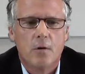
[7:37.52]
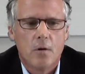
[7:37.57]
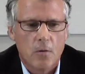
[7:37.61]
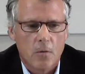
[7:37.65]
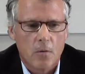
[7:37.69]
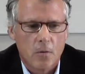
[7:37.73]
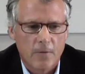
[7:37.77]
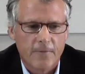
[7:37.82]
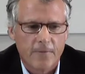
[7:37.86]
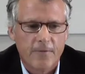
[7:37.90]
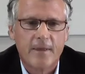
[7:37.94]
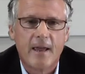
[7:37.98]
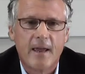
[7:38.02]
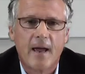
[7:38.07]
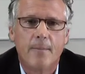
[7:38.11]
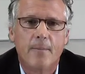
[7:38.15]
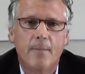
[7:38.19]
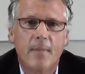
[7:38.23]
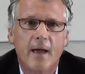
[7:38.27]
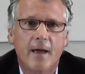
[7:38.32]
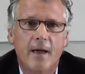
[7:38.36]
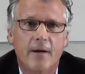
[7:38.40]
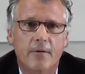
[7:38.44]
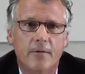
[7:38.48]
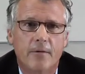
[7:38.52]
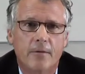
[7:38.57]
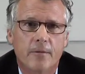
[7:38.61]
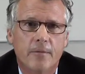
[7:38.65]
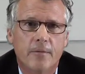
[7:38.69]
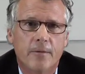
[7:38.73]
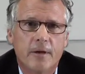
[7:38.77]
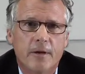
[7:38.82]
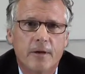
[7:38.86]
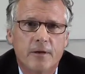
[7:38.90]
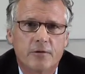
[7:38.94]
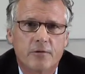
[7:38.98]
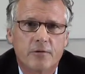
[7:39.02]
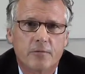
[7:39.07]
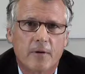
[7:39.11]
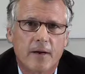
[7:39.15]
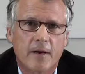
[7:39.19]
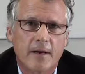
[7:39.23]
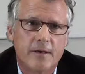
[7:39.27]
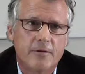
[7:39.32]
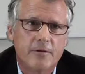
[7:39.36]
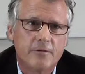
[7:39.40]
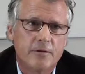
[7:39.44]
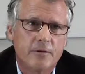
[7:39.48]
or for that matter,
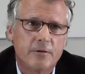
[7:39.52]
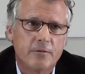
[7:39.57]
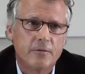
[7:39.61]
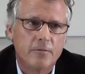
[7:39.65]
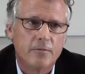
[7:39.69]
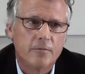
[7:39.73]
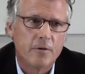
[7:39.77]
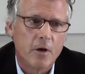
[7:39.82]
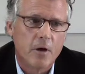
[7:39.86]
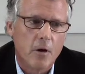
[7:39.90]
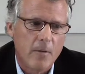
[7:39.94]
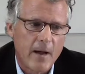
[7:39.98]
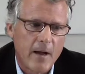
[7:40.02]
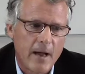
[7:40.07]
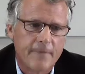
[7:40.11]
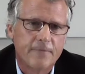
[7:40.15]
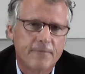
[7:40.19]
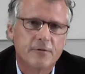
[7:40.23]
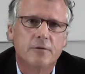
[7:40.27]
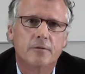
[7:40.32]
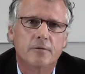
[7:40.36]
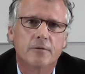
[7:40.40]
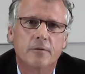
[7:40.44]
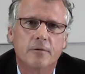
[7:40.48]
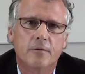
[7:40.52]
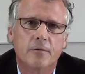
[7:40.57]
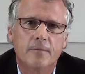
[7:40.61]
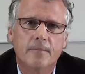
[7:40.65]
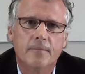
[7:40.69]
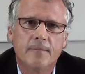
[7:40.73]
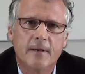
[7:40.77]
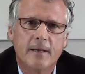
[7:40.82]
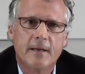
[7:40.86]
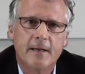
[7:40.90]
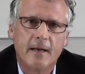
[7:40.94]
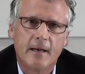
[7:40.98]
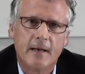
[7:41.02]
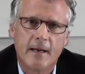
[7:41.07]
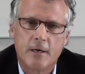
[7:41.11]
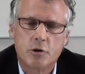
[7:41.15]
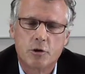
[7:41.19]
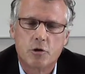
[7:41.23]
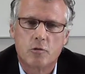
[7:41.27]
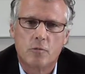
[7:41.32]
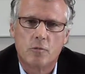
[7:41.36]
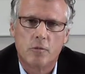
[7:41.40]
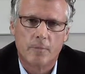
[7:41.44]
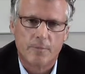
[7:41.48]
trying to go after
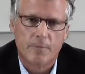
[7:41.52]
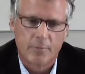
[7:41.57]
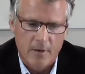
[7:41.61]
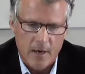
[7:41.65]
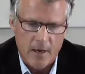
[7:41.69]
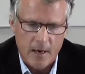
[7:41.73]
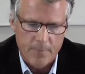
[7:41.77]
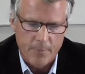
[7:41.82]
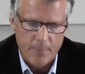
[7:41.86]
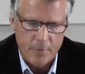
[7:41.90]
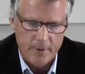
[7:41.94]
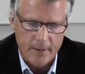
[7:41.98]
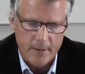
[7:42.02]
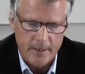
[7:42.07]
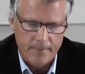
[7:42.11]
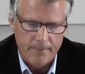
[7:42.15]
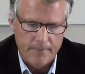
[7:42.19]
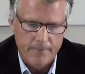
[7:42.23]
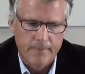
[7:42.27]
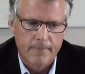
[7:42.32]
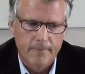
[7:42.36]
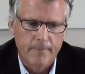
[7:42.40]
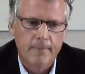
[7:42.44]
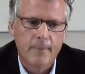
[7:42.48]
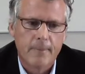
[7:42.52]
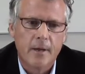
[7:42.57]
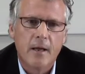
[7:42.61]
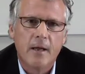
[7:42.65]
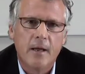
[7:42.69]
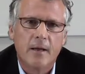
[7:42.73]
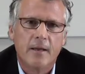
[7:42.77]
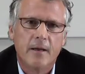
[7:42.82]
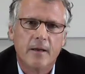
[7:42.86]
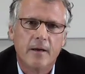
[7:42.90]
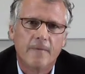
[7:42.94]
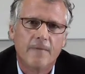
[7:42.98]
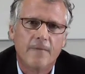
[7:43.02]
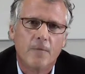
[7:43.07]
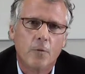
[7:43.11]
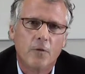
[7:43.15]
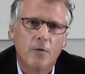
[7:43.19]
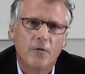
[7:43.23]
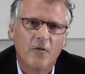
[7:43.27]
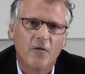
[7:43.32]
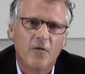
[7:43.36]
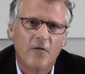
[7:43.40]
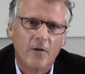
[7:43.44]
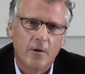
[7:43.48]
intellectual property. Therefore,
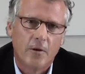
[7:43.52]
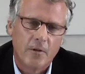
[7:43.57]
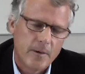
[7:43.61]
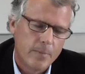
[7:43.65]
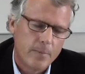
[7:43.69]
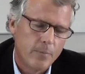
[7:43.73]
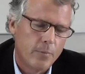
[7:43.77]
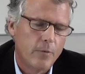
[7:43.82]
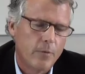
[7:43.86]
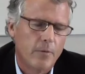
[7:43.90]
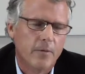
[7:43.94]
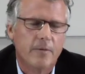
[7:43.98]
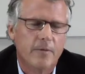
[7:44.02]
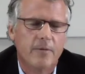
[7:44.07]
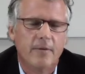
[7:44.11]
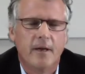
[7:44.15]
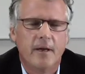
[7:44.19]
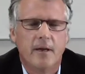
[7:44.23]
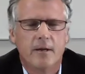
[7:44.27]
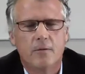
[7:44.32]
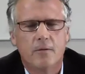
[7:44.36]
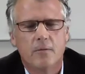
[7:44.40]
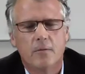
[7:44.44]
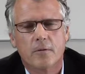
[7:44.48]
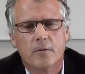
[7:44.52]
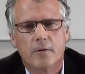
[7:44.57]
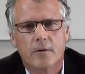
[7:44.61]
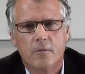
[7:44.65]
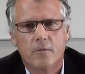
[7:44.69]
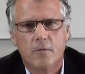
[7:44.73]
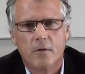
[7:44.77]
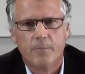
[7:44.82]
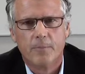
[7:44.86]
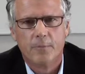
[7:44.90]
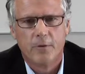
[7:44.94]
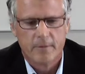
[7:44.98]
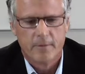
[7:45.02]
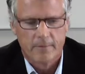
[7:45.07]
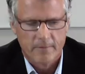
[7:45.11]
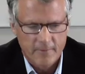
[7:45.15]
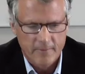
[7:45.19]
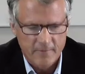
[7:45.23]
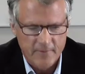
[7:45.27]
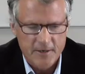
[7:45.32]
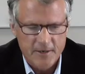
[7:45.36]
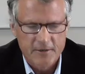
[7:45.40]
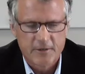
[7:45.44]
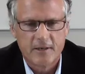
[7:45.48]
it's very important that your corporate
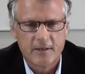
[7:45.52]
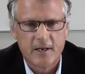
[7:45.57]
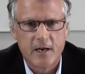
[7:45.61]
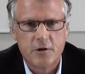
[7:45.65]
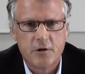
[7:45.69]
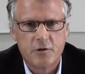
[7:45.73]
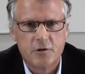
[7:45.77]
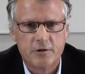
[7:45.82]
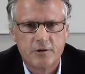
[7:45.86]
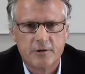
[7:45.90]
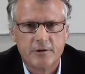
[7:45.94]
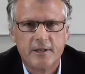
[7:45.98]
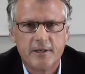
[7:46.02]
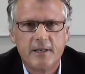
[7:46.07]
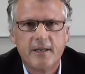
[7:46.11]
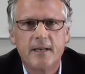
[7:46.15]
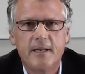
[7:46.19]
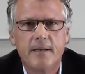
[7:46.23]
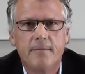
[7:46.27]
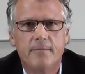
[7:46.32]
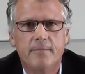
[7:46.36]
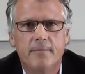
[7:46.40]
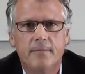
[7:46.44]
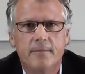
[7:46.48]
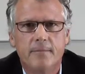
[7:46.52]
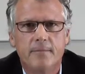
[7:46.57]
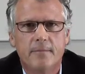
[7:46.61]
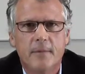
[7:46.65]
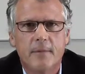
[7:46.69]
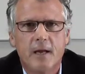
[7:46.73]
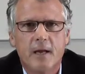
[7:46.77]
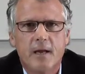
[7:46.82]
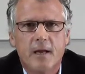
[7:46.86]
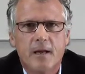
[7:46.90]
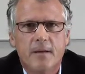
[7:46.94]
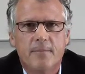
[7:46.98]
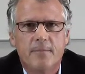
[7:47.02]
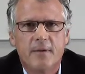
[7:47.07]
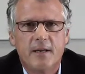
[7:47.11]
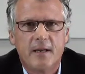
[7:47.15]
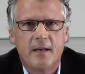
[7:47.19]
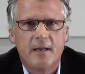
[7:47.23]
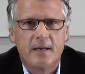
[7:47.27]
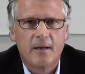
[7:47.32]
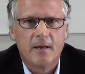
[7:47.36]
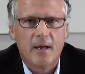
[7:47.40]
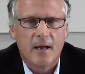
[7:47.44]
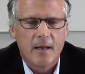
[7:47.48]
investigation team
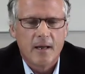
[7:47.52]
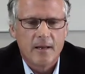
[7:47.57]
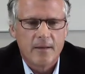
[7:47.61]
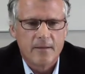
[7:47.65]
be